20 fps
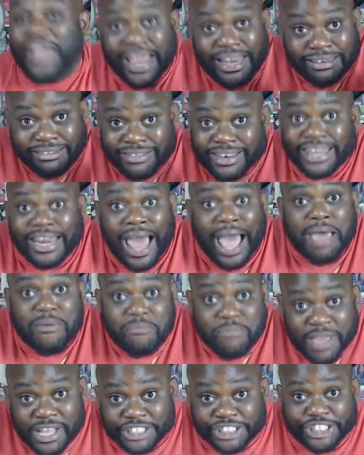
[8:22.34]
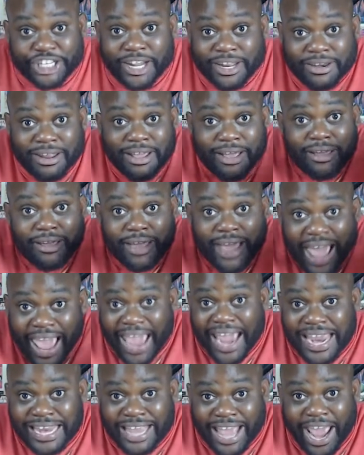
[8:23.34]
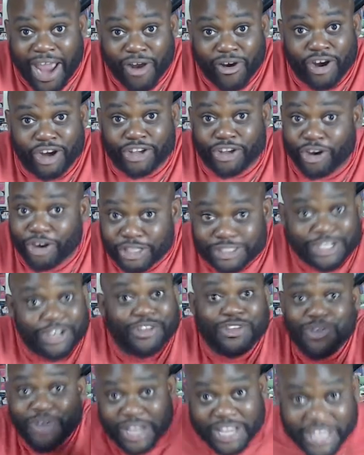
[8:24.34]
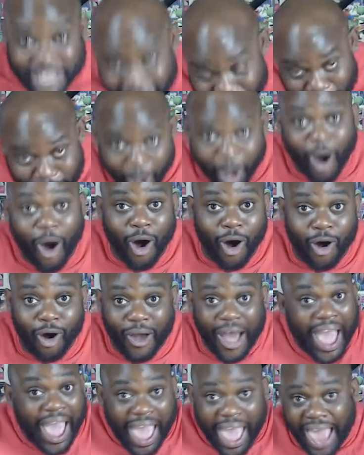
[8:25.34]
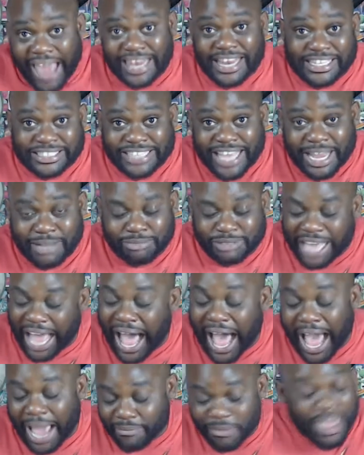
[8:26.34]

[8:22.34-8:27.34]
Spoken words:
And did I mention 8 characters? You can get them all at the same time.